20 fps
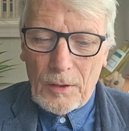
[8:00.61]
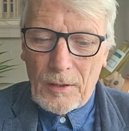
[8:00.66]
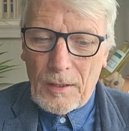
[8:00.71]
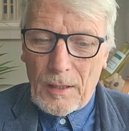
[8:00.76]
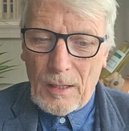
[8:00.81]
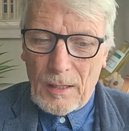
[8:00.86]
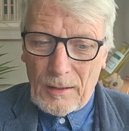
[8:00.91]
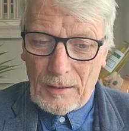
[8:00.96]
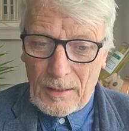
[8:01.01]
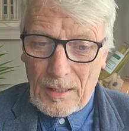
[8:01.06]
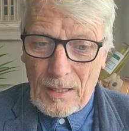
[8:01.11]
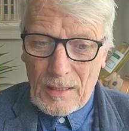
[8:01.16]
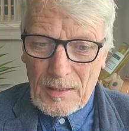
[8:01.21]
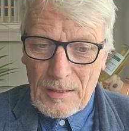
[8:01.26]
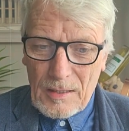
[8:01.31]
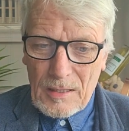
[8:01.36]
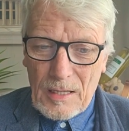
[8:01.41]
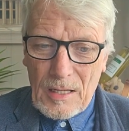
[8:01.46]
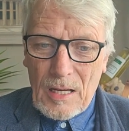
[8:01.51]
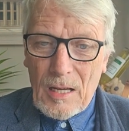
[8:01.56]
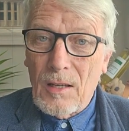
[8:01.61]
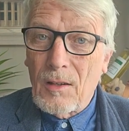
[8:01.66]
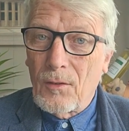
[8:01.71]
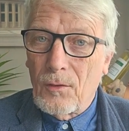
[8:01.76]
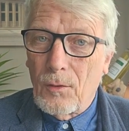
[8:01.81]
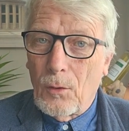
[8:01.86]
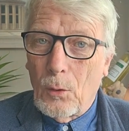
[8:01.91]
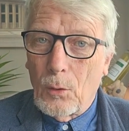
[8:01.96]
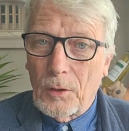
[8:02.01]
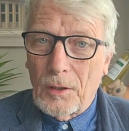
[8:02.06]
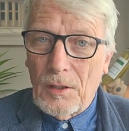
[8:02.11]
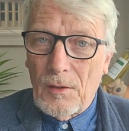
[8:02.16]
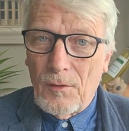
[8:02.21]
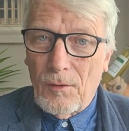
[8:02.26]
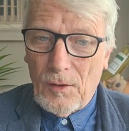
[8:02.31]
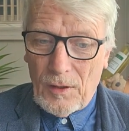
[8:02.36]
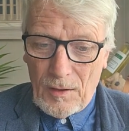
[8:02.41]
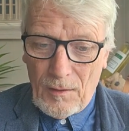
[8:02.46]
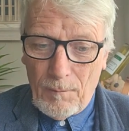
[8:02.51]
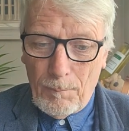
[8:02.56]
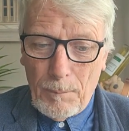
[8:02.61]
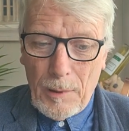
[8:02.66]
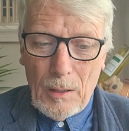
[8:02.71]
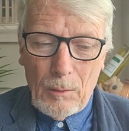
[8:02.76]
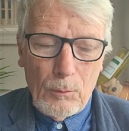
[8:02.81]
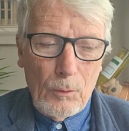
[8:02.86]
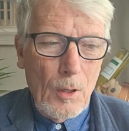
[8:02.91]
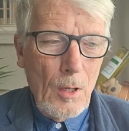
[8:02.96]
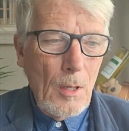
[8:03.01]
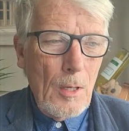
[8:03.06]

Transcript: Cask is £45.